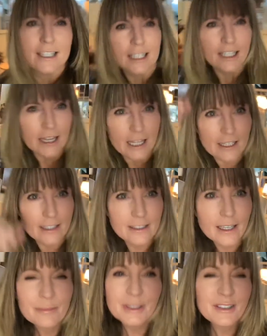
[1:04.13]
the
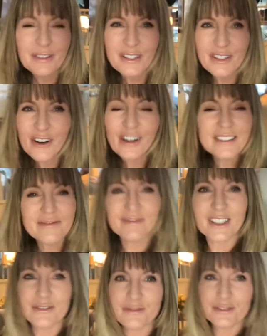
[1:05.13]
excitement of it all,
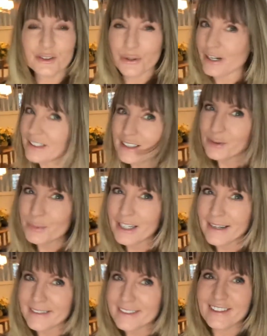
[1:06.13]
of Tracy's
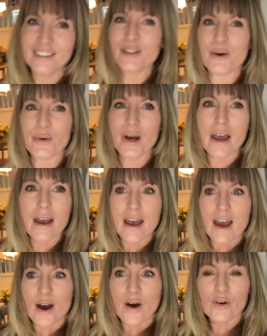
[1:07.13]
weekends. So,
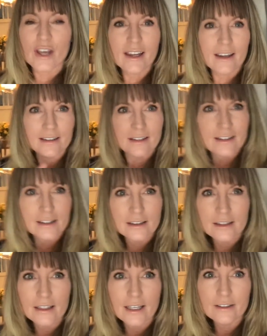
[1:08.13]
okay,
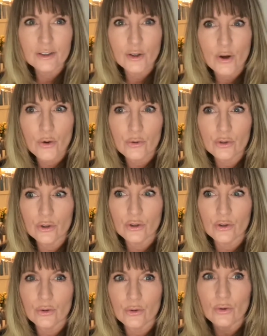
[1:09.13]
let's go
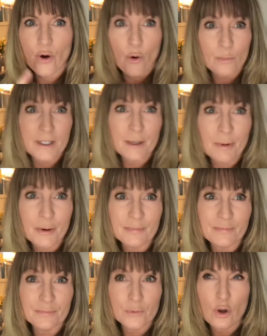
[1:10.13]
to Home Depot.
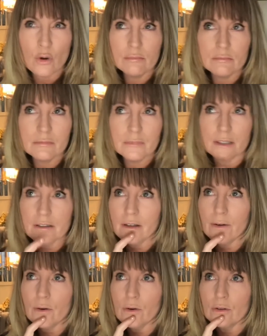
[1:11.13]
No, let's
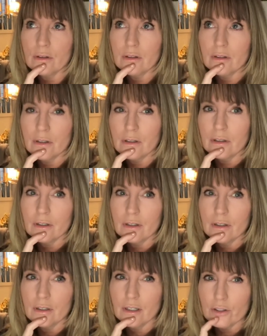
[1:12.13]
go
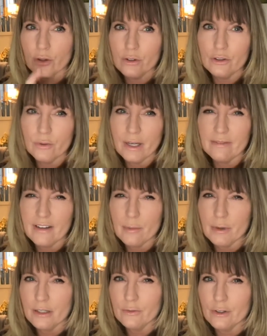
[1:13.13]
to Joann
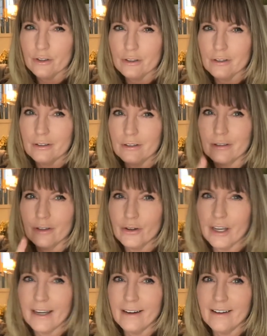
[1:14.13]
Fabrics first.
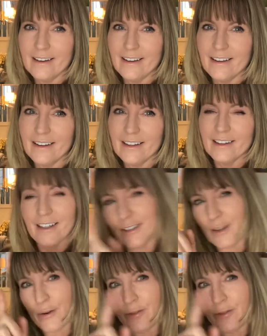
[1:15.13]
Okay, let's go.